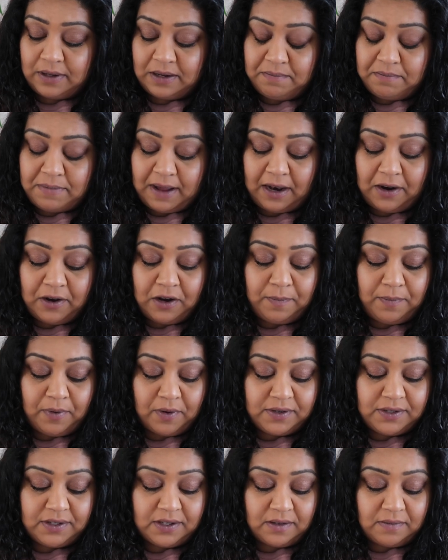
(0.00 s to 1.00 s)
and mallow
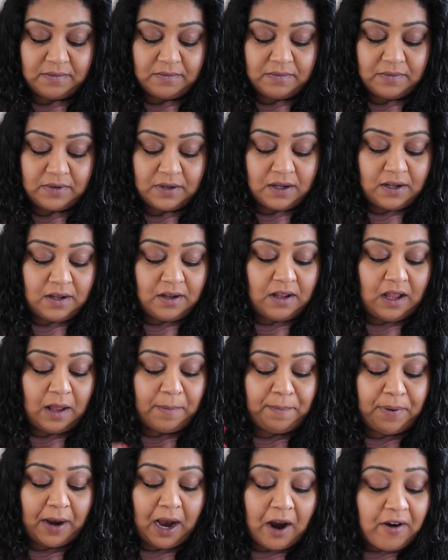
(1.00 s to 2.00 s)
blossom.
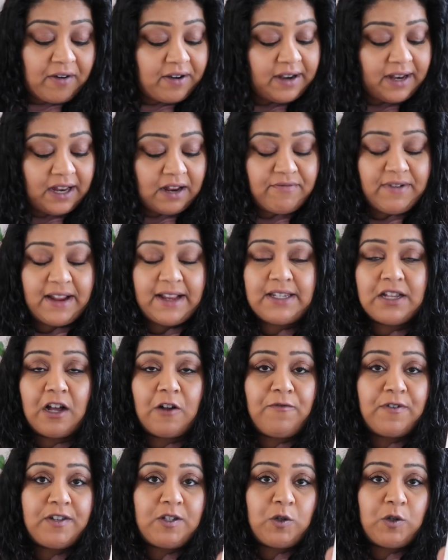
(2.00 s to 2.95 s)
Apparently it retailed for